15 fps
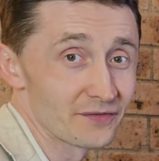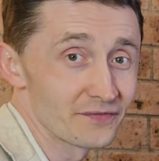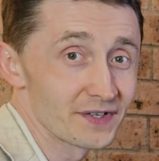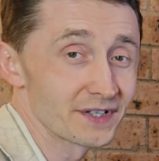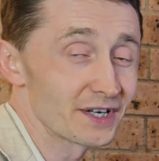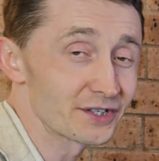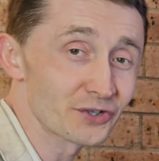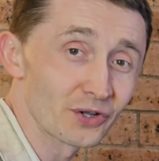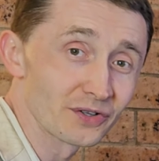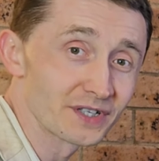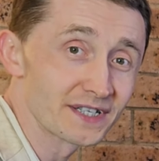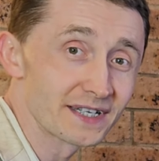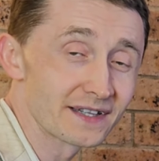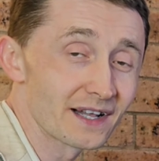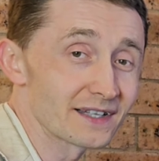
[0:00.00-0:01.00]
fingers, all the
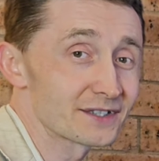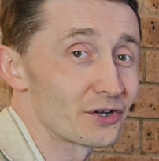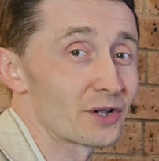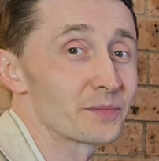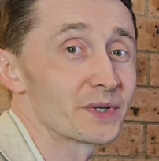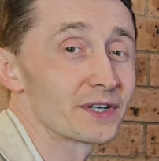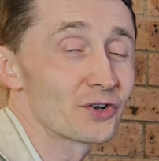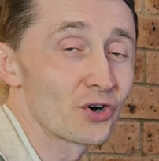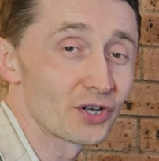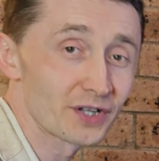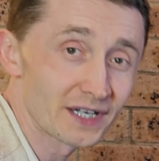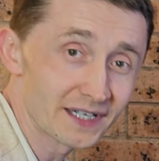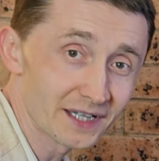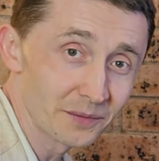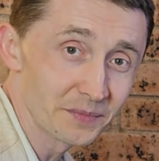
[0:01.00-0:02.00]
details. I'll be going a
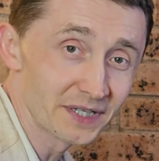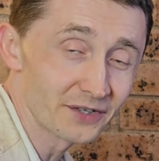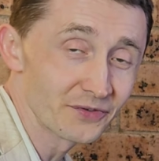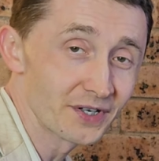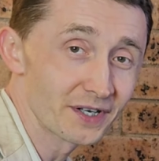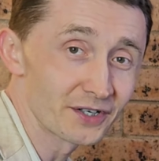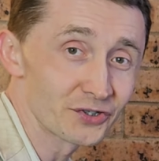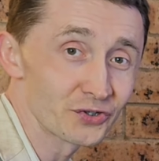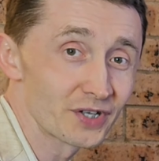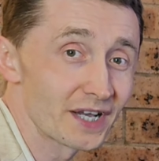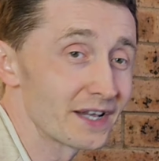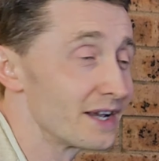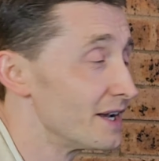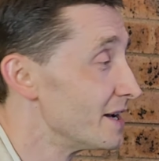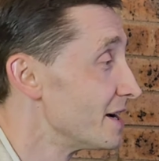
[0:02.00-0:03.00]
little bit quicker
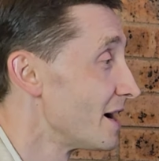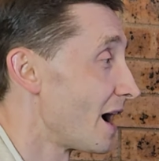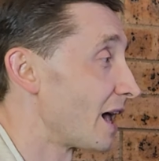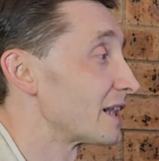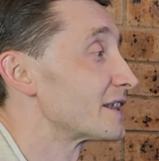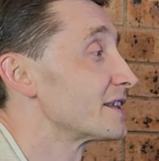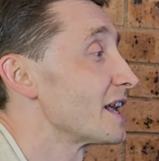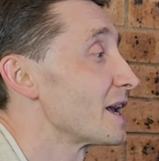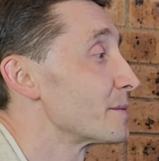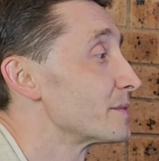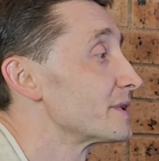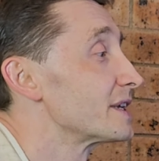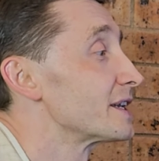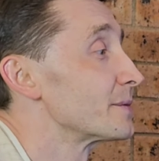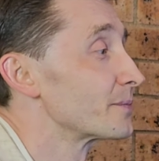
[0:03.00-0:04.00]
today. I'll name
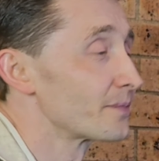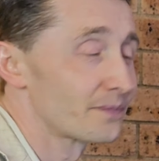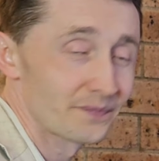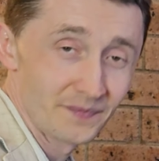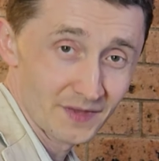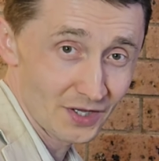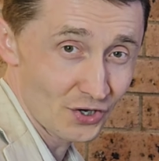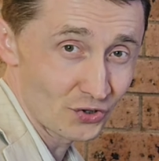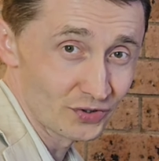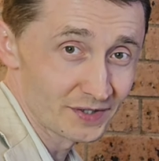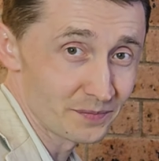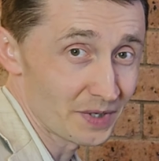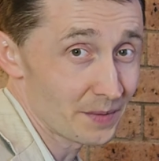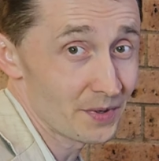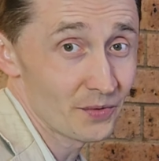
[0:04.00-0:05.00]
the notes
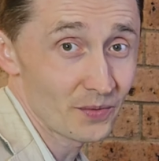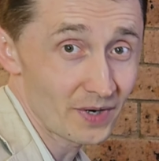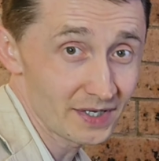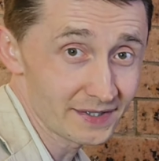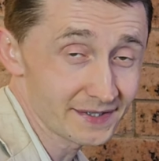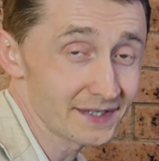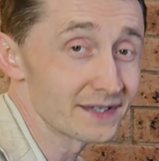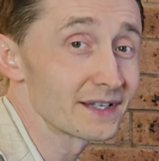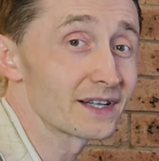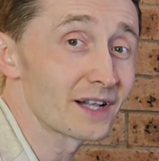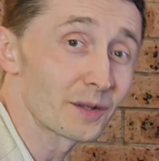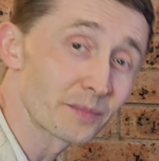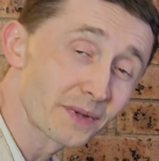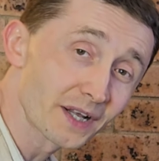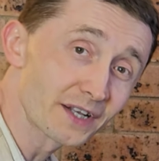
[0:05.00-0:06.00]
maybe once, and then I'll
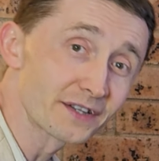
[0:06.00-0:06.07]
play